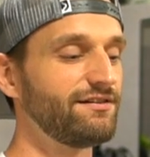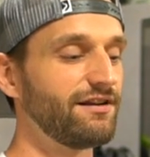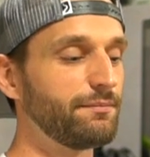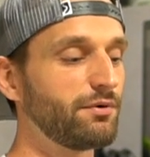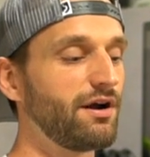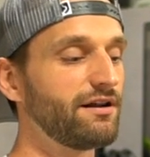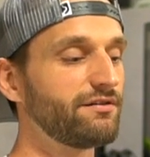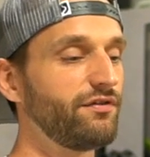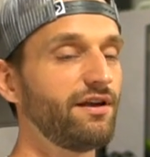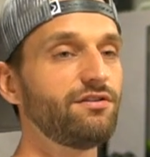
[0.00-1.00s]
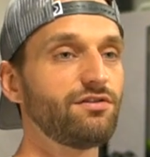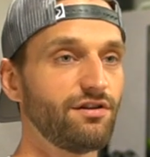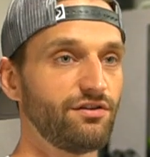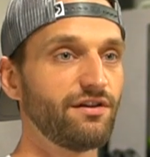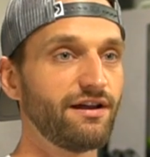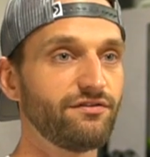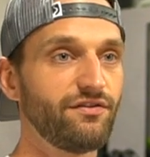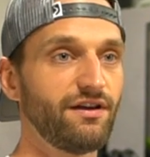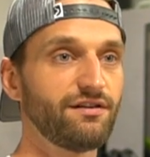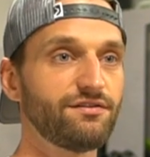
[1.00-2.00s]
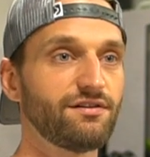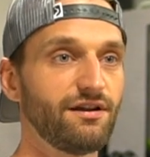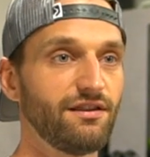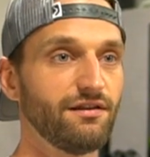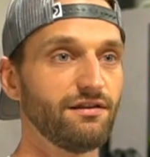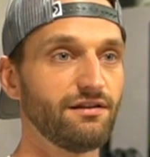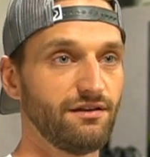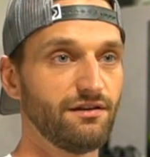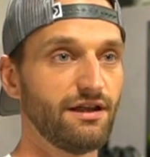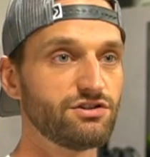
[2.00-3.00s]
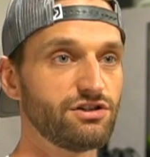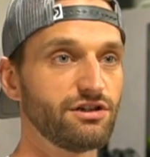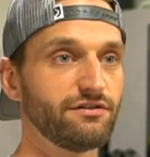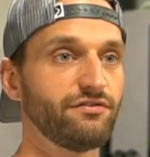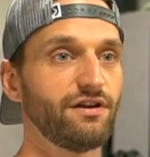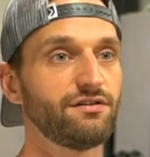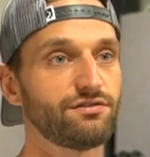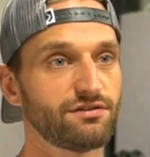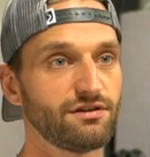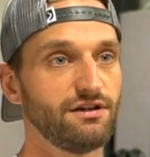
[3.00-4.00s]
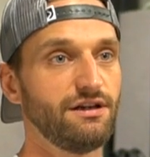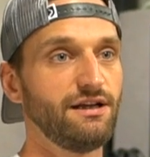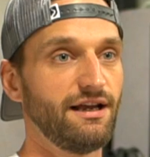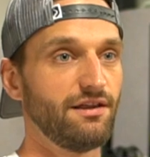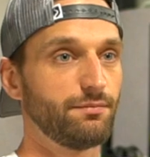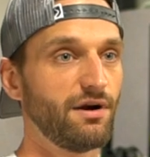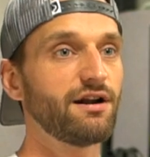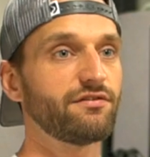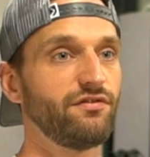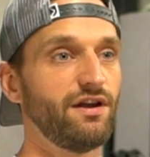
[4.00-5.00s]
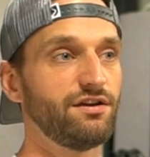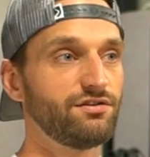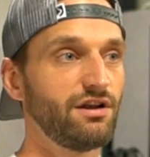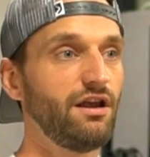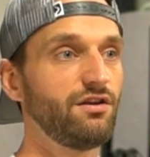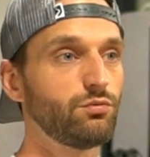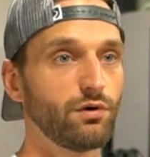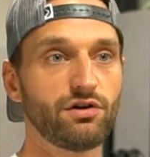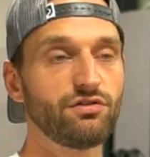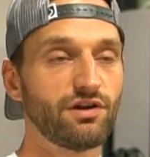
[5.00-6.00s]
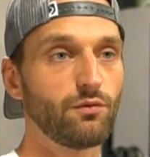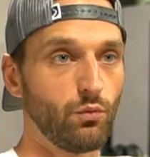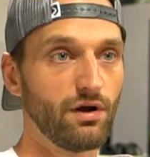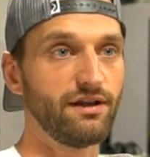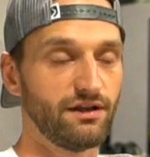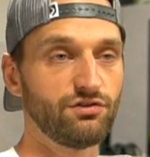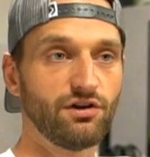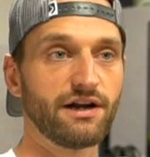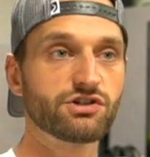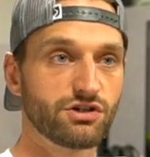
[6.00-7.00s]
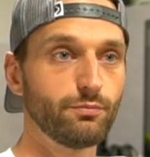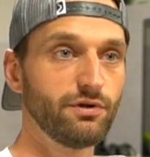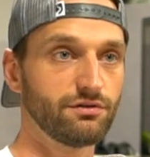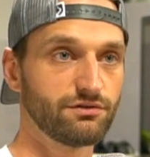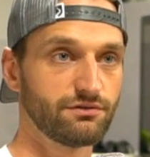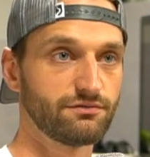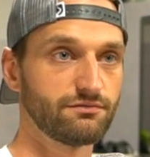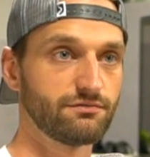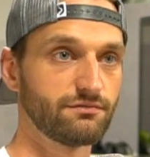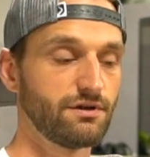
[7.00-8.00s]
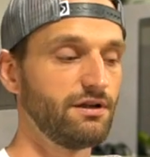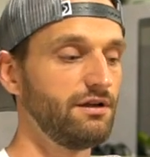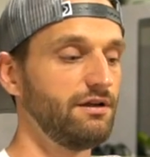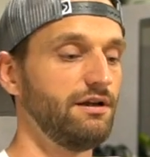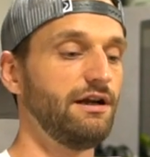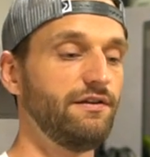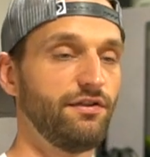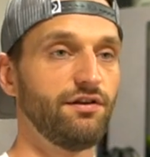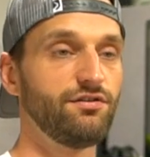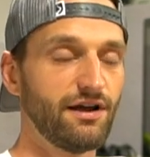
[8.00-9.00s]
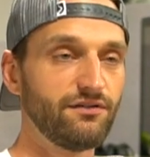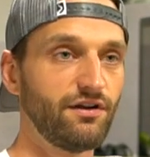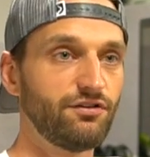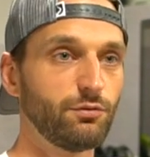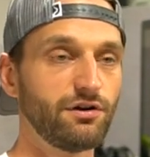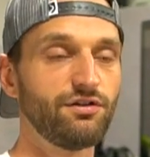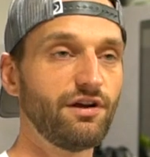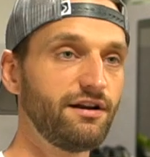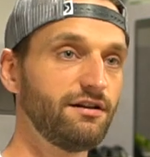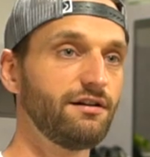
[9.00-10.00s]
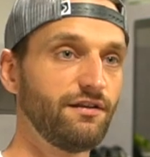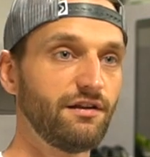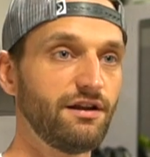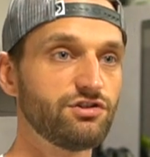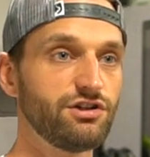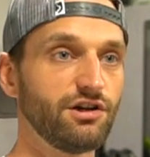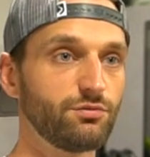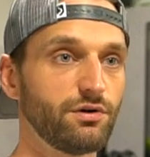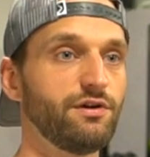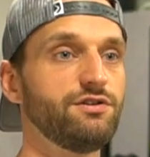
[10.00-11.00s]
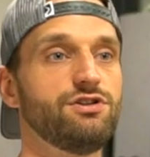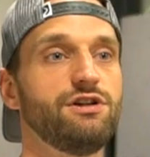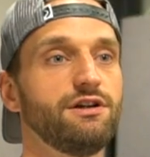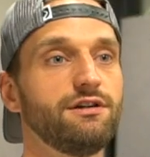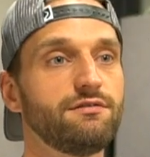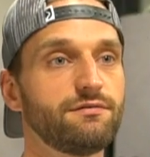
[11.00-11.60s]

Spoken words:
So you got the product phase, the design phase, and the engineering phase. And the product phase is where you decide what it is you're actually going to build. Mm-hmm. And then the design phase is where you design it, and then engineering is where you engineer it.